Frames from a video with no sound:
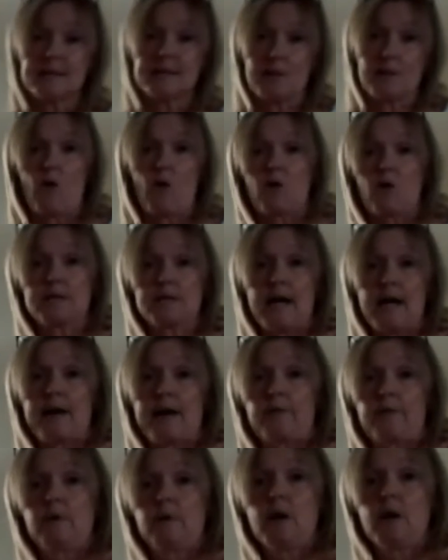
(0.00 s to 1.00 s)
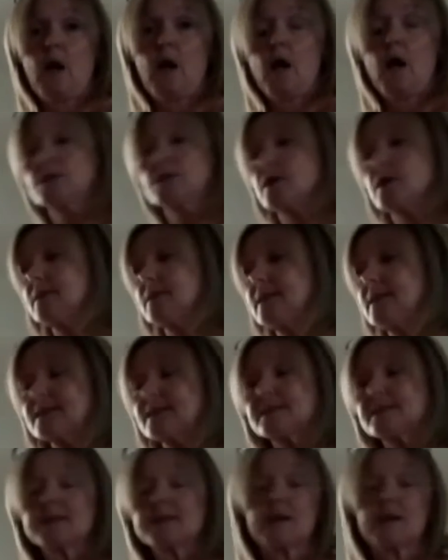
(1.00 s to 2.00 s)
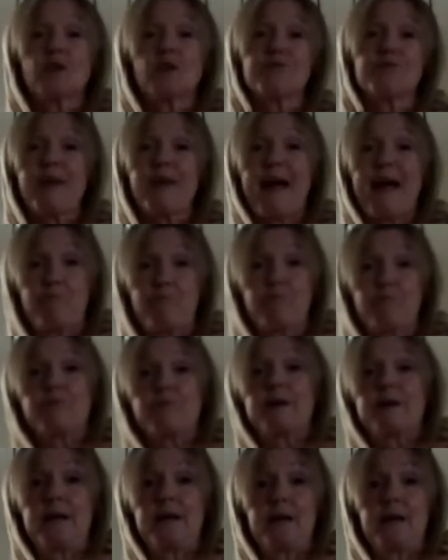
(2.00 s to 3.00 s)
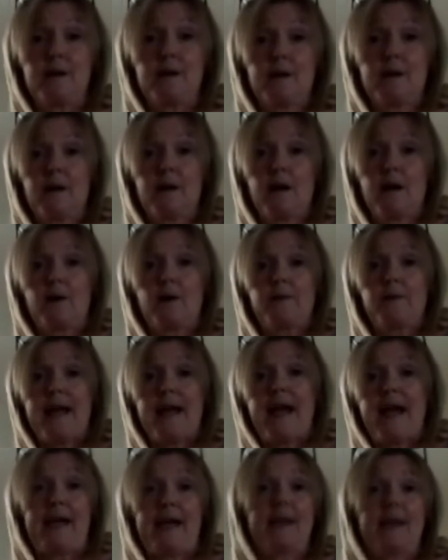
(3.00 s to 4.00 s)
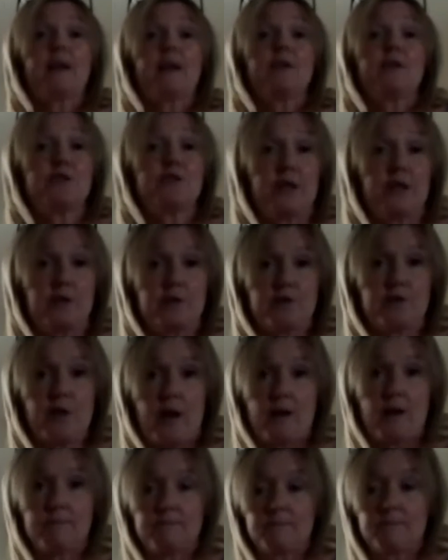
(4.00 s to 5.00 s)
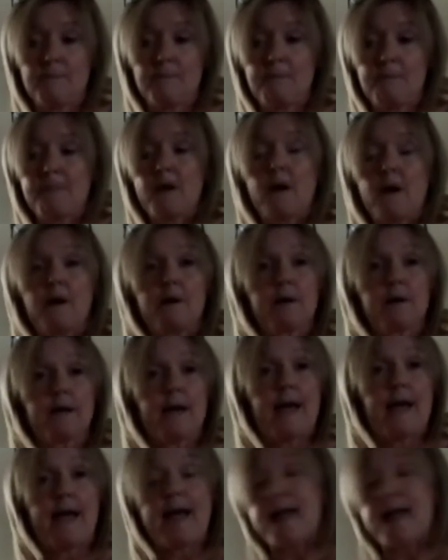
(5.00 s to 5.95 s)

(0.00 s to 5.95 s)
cocktail. So this is a cranberry, okay, and ginger. Okay,